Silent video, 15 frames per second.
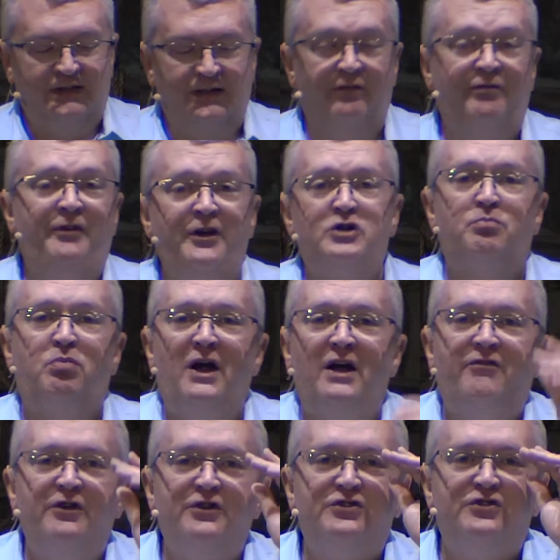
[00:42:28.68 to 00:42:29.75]
A fish
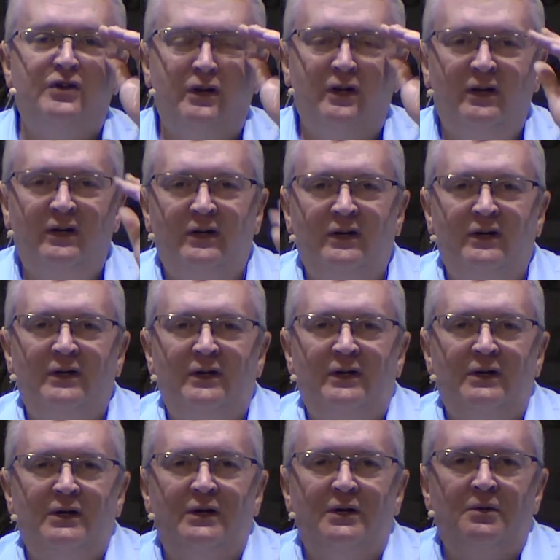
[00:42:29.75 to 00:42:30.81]
breakfast
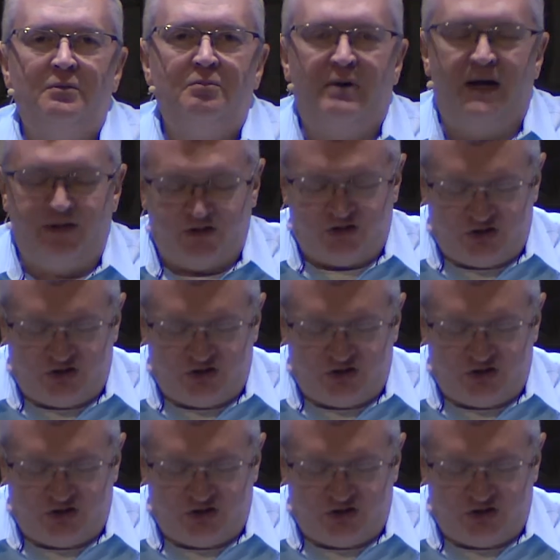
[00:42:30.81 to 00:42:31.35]
by the